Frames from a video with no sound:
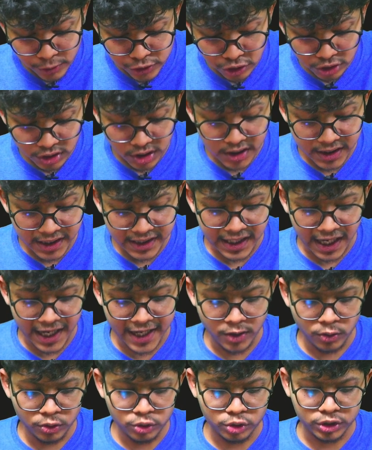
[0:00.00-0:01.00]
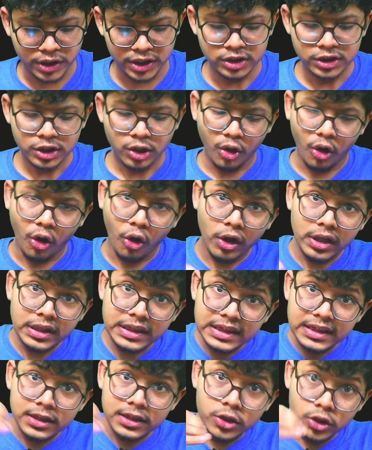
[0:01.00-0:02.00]
on 13, I know, okay,
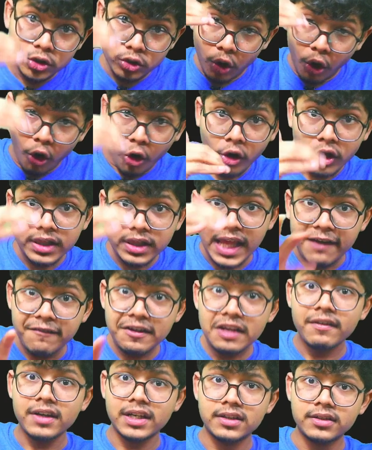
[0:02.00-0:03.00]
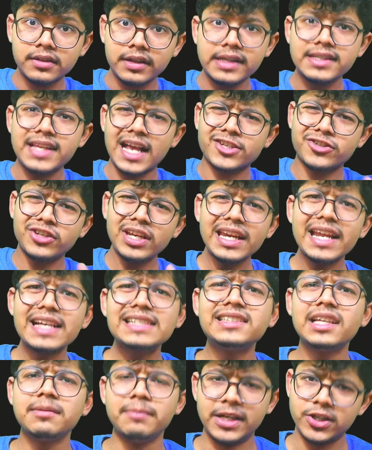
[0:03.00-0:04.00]
everyone is actually less
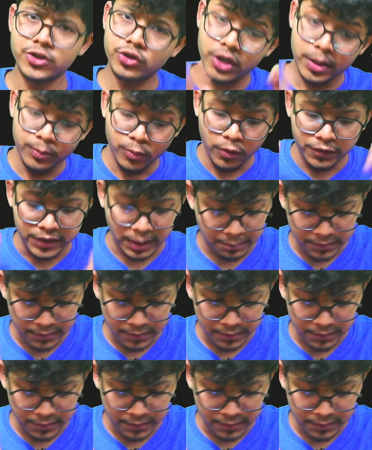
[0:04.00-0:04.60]
than me, so remove them.